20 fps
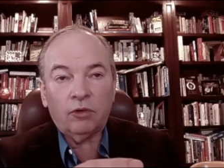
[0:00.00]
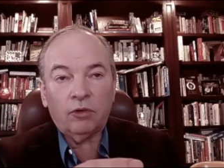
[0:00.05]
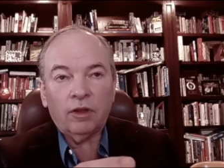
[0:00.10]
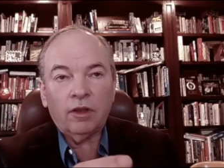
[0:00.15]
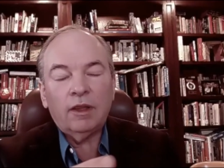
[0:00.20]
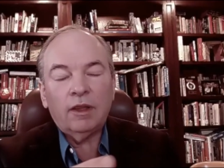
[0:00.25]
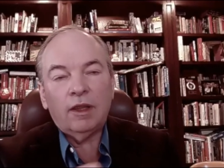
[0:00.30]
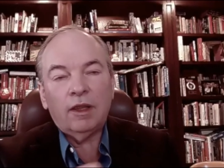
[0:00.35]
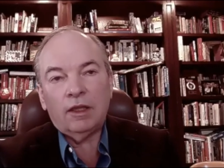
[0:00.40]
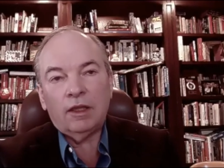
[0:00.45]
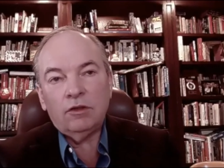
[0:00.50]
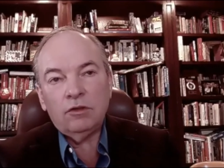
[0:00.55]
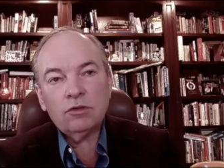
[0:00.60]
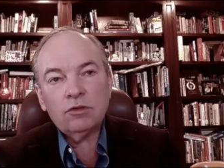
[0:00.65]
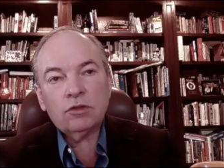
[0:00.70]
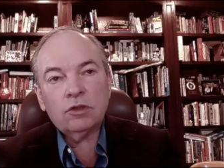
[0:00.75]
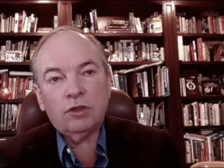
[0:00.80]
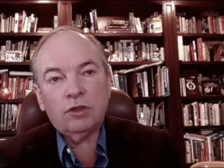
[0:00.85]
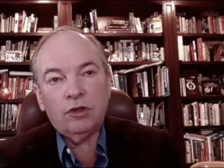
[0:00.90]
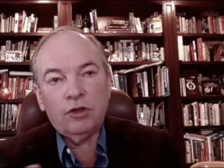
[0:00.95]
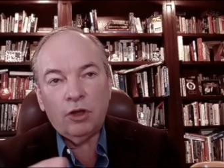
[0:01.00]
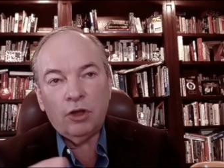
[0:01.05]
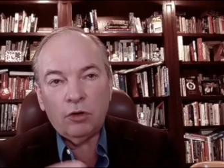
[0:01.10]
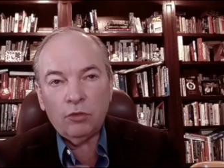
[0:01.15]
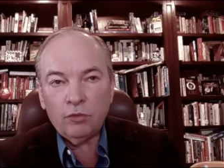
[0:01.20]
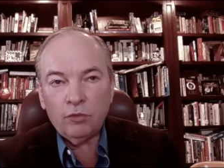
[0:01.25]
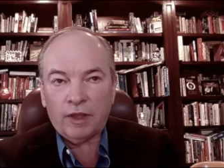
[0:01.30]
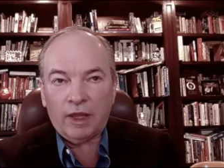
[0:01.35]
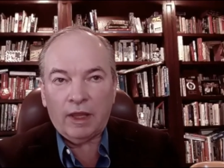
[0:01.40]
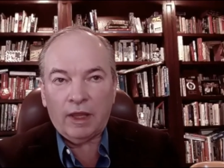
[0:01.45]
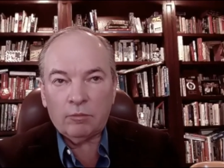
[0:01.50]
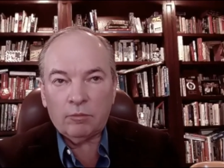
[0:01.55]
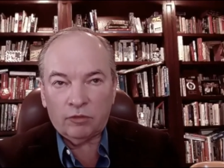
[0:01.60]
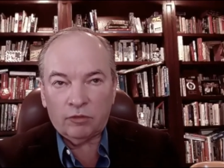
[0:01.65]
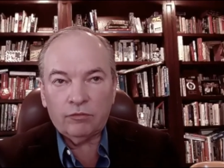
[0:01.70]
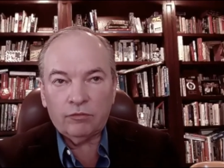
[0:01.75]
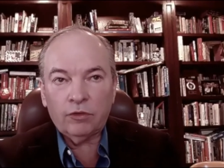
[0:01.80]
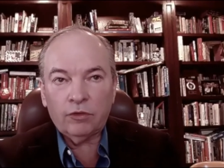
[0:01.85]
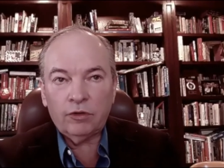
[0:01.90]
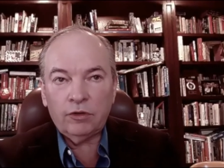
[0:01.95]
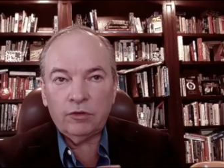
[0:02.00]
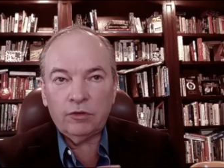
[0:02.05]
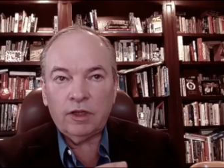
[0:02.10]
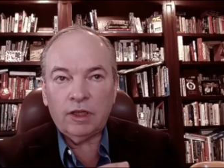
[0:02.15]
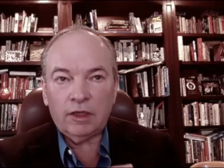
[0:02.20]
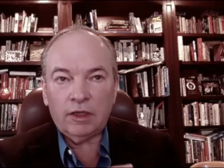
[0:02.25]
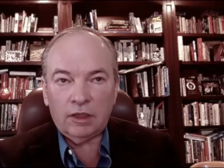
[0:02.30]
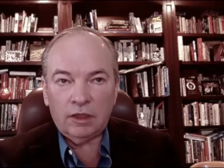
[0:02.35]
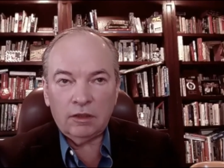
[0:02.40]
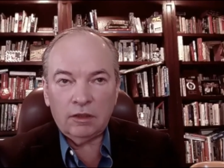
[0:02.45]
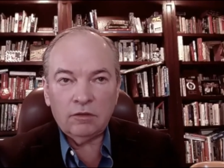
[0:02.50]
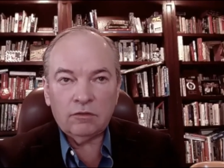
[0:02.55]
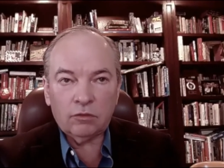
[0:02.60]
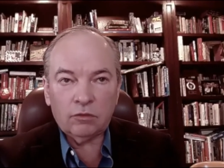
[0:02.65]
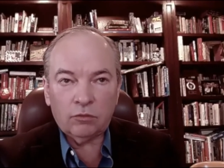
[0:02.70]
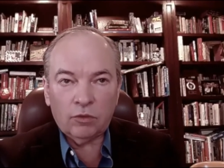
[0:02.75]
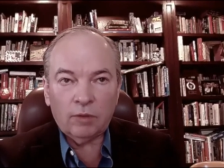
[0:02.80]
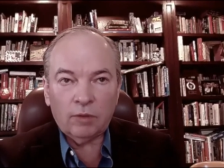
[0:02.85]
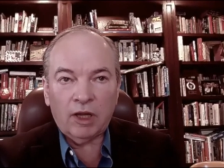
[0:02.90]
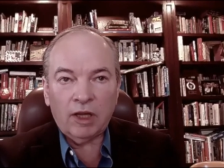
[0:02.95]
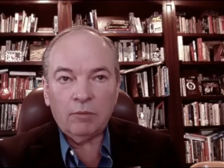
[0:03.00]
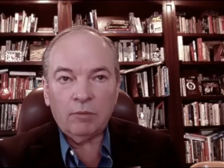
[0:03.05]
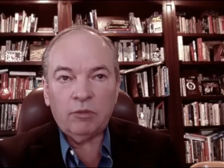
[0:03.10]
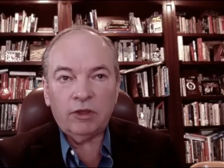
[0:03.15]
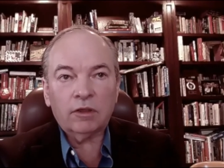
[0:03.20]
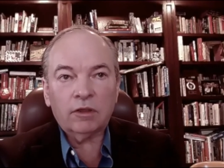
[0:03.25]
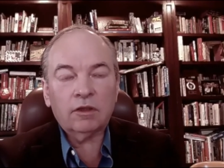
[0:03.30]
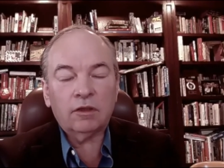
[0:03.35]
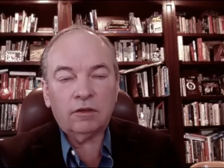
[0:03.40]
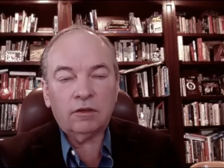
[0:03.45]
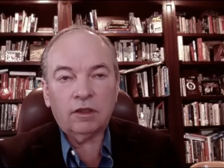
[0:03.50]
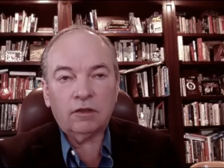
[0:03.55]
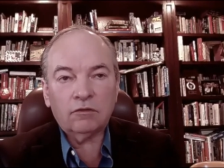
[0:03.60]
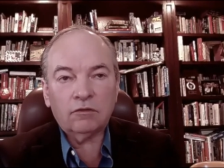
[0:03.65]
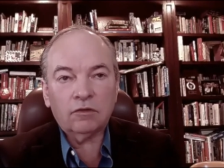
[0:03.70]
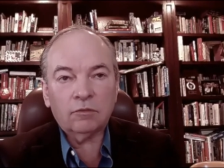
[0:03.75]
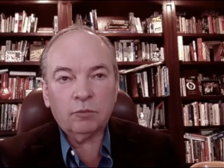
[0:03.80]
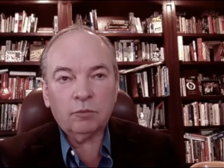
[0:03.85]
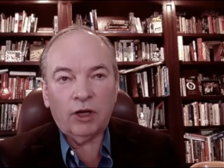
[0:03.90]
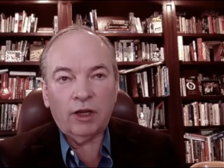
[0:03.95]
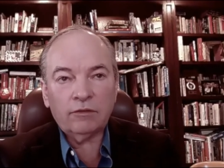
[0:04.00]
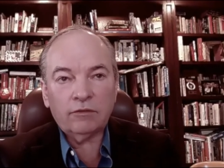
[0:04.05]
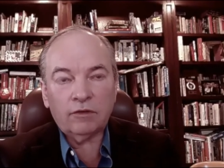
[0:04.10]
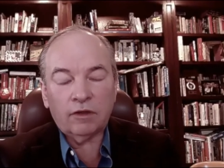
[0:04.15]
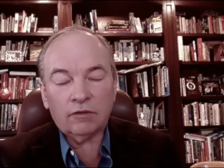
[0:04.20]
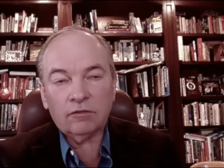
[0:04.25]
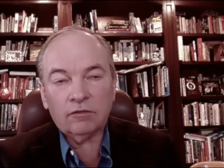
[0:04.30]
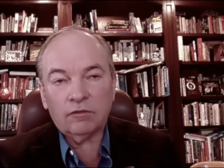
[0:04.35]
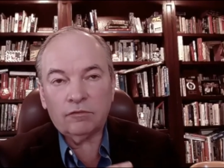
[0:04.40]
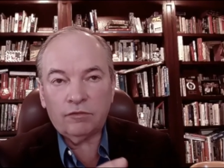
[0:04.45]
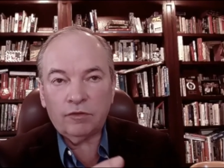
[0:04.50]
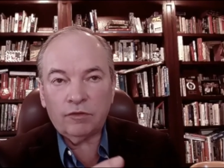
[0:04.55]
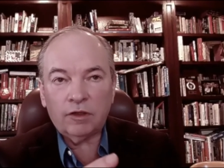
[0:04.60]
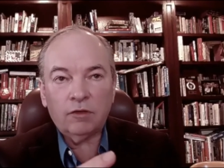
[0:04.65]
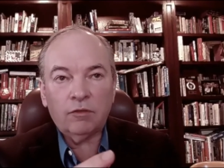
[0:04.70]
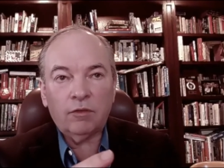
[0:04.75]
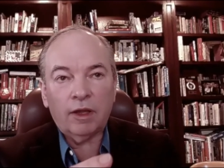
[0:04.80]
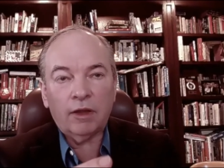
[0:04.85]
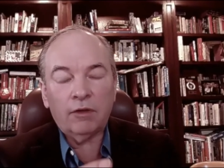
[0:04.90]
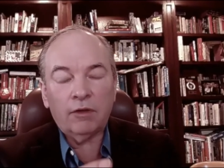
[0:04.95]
And you should know that before you get into what might be a contentious process and figure out